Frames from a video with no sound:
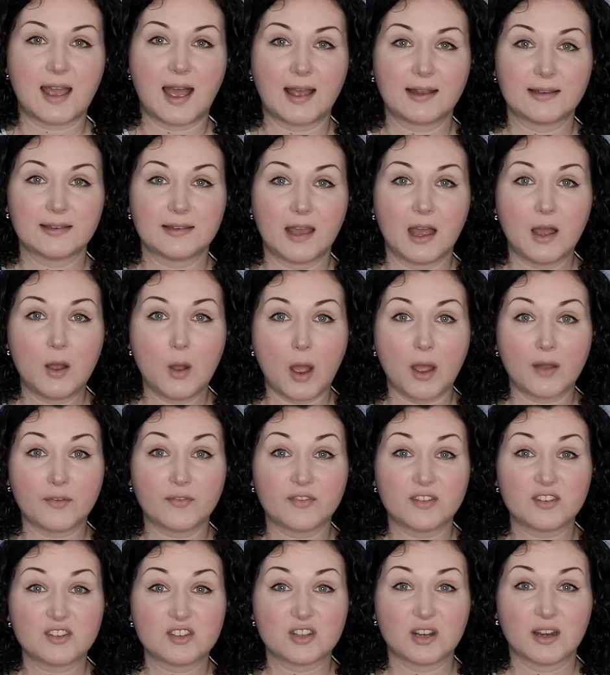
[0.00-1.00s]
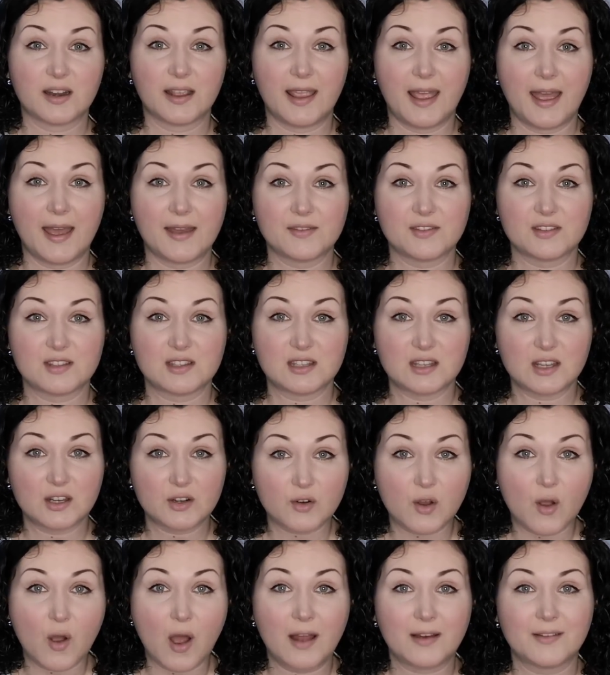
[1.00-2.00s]
and now I officially have
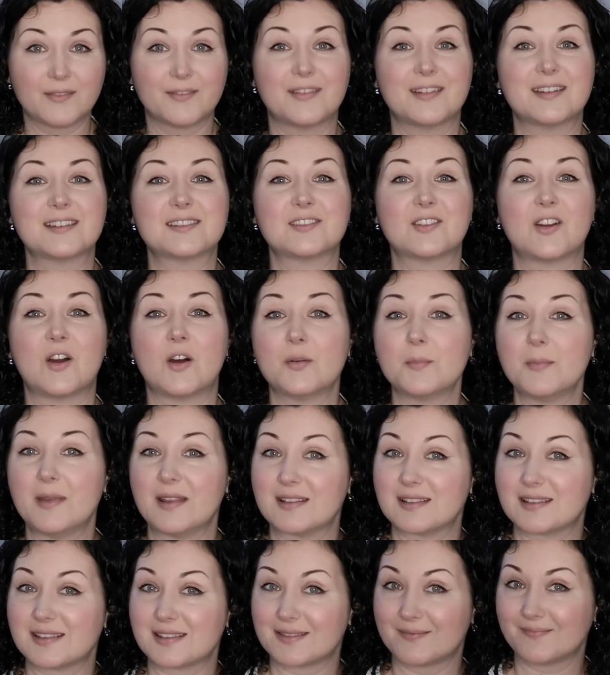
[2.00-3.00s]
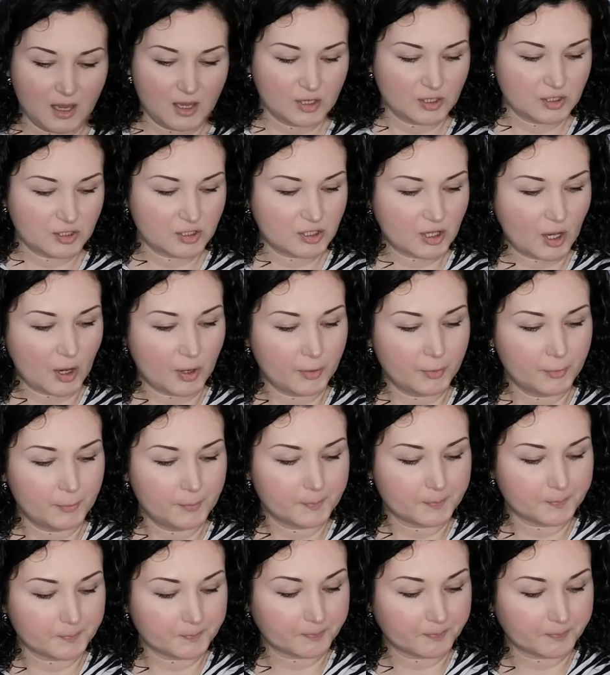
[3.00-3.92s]
0 unfinished garments. So